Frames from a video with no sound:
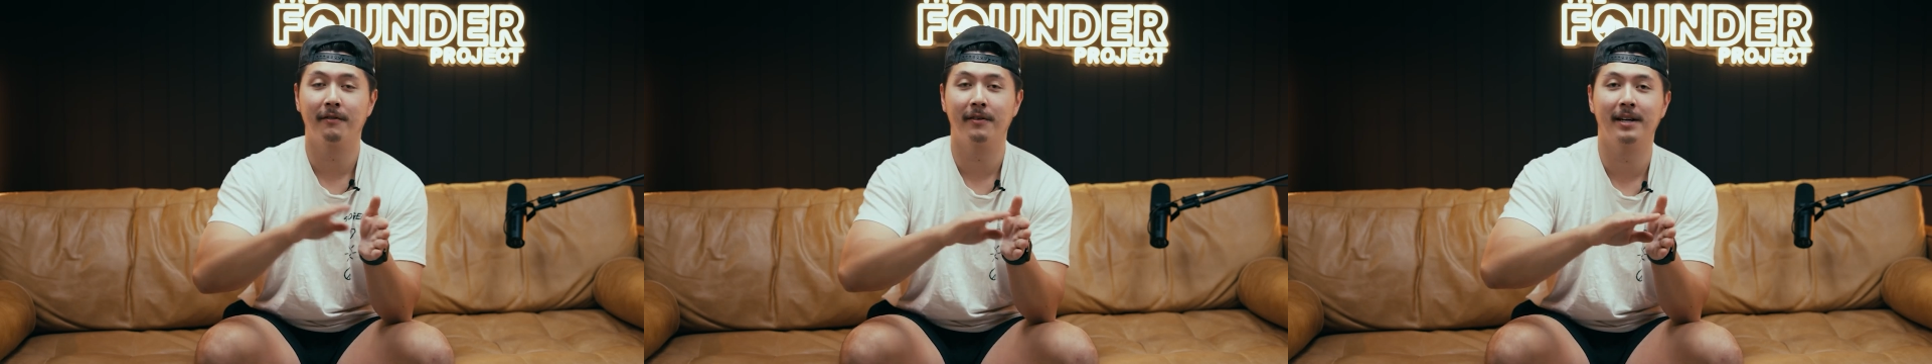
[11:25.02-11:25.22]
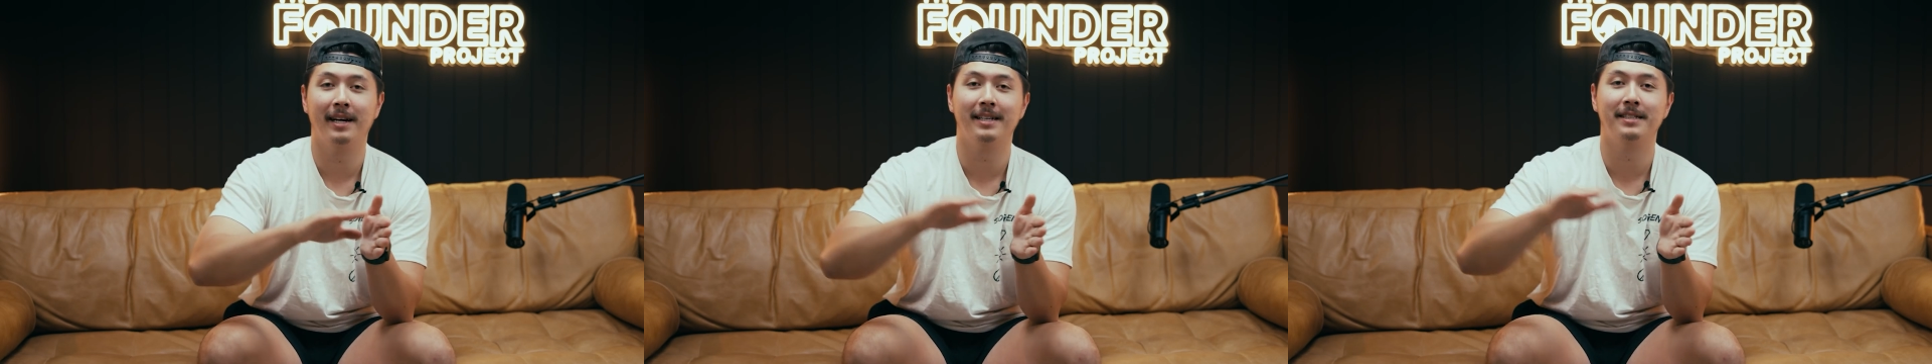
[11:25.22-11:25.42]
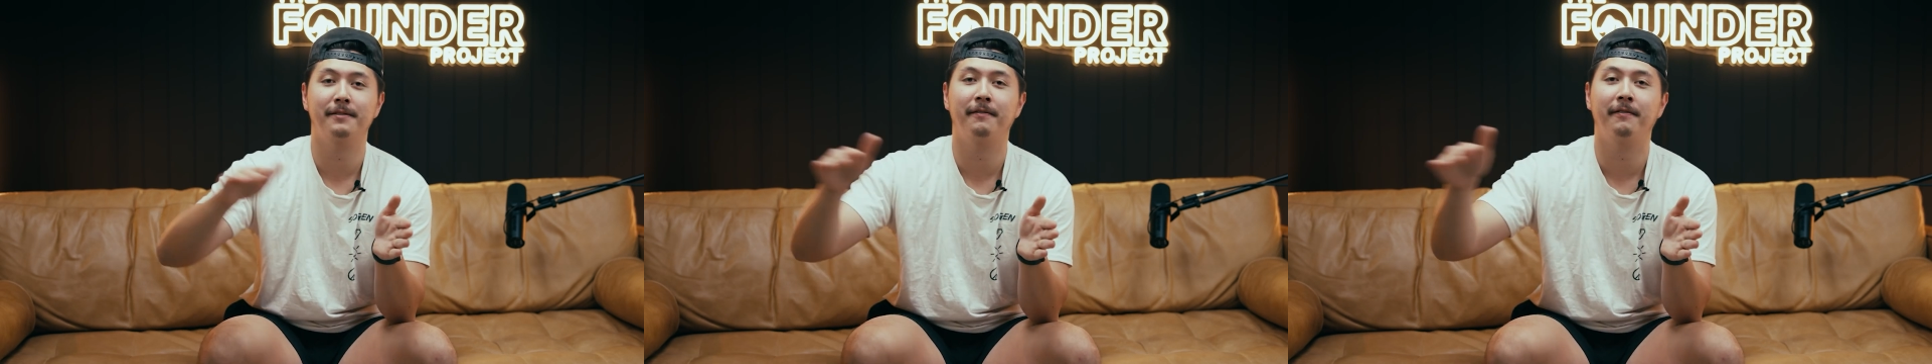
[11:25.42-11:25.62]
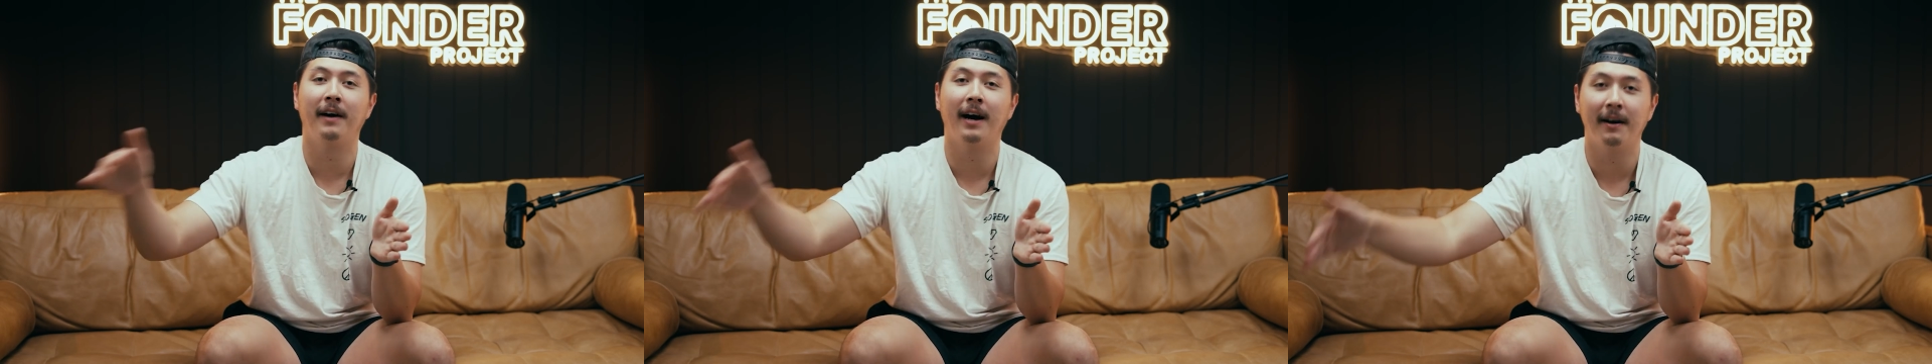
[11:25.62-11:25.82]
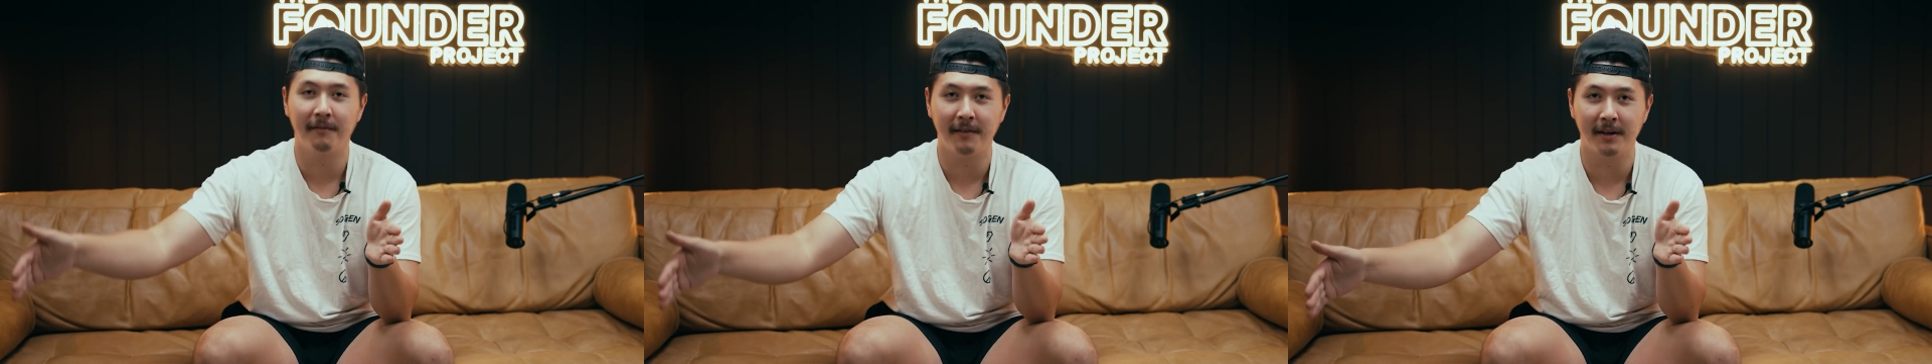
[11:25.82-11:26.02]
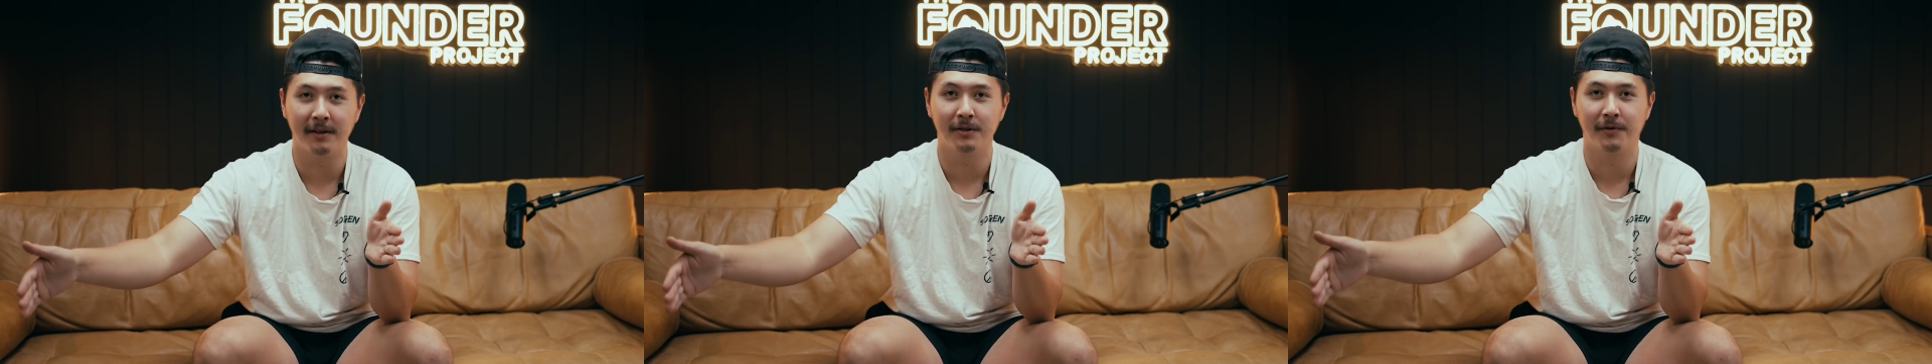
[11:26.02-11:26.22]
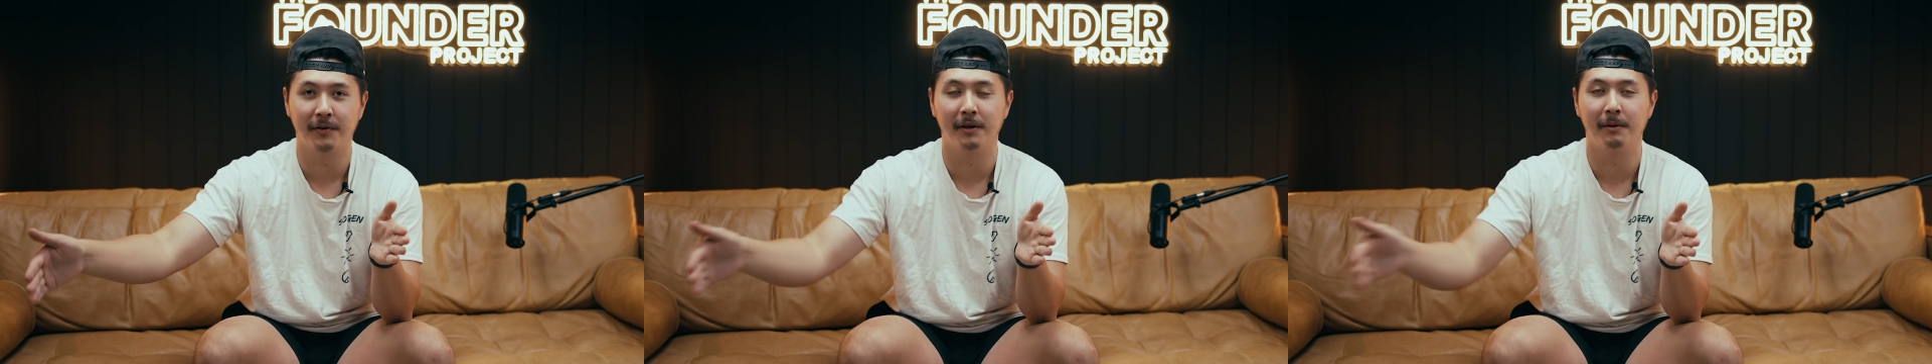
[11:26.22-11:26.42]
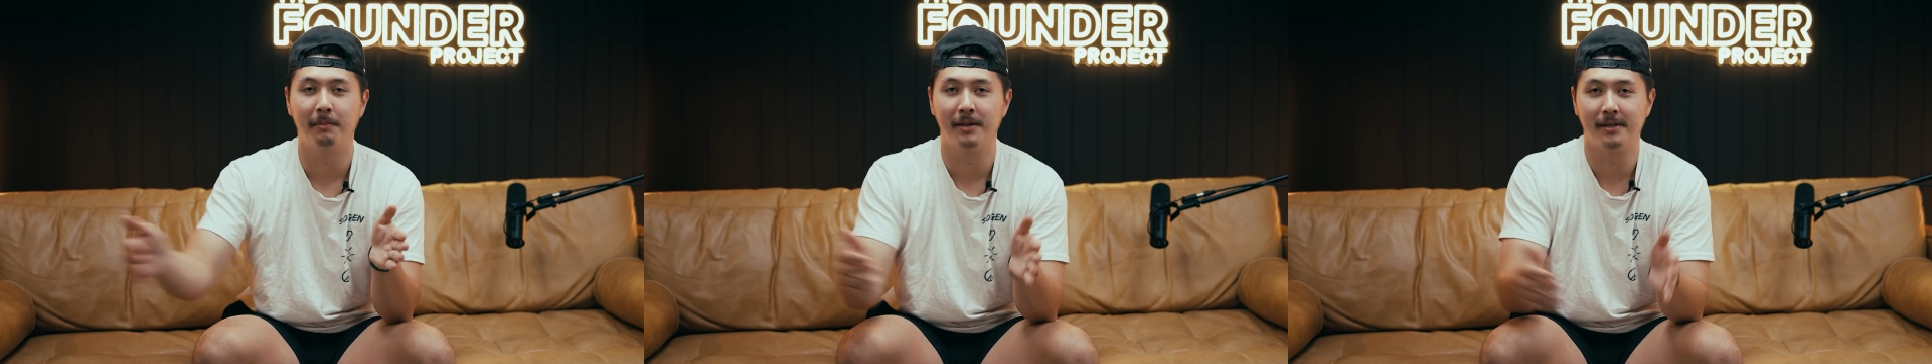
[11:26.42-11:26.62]
for the next 5 years for
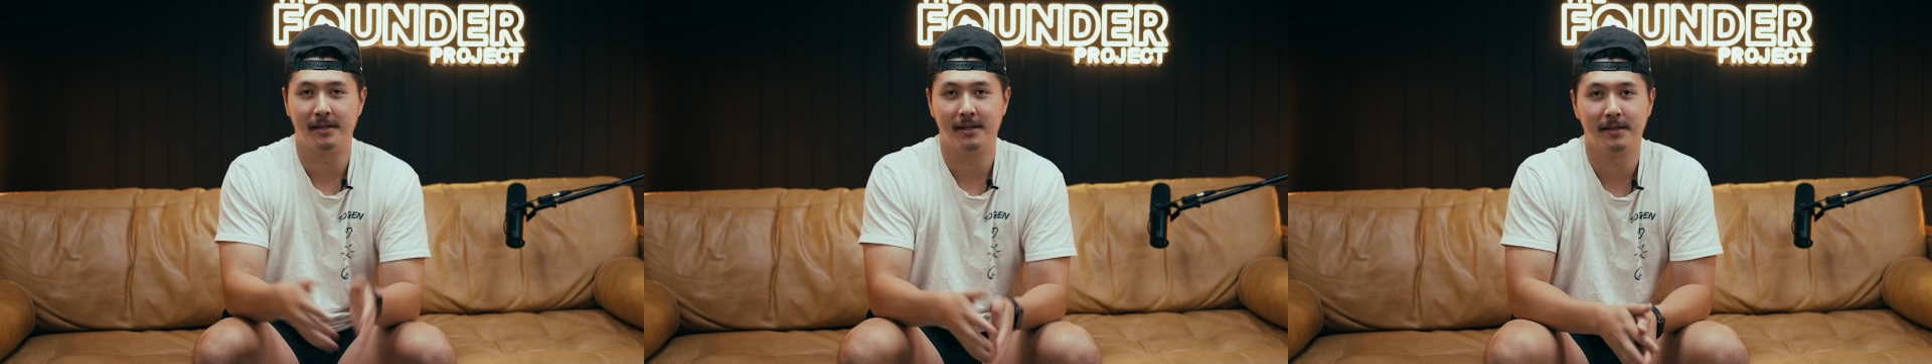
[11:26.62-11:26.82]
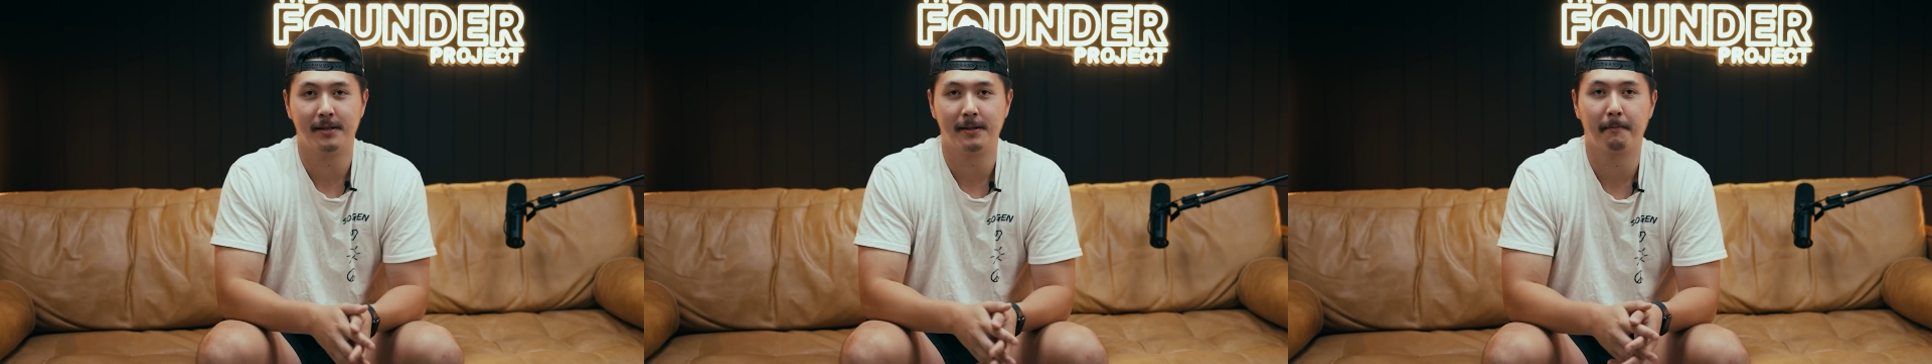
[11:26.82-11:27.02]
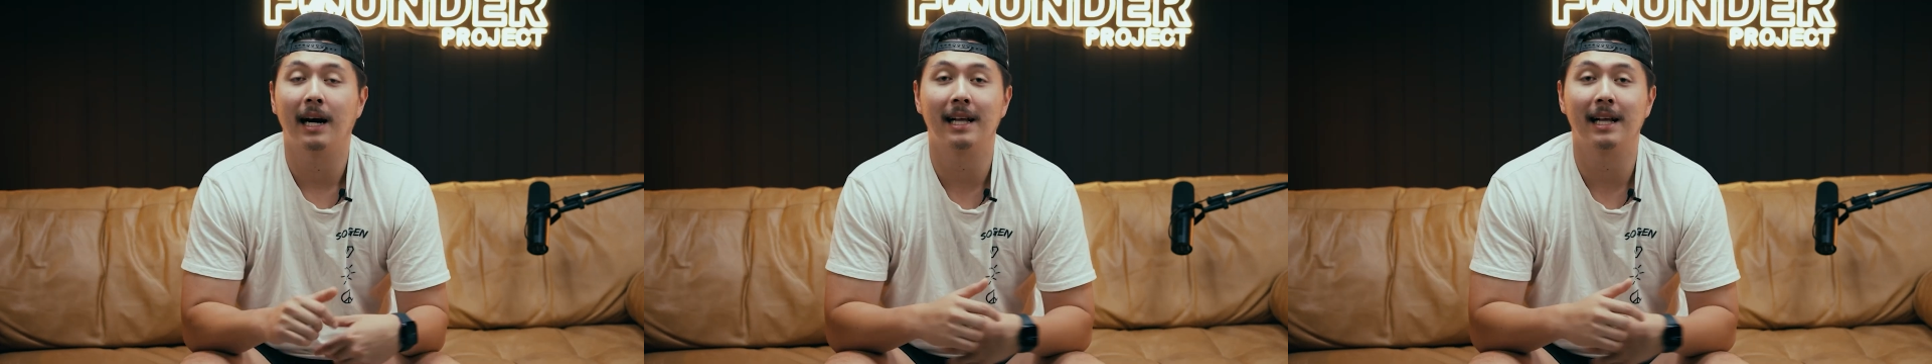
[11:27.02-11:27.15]
your business.